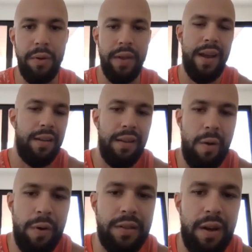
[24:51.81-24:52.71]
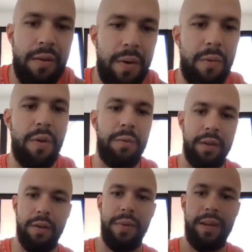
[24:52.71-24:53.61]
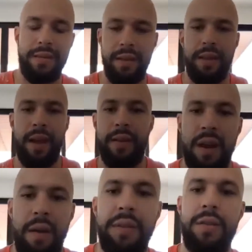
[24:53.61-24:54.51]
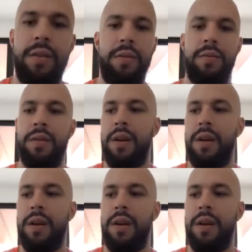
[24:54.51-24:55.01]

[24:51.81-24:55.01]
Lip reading: then no one's going to want to work with you, because in the end they're coming to you,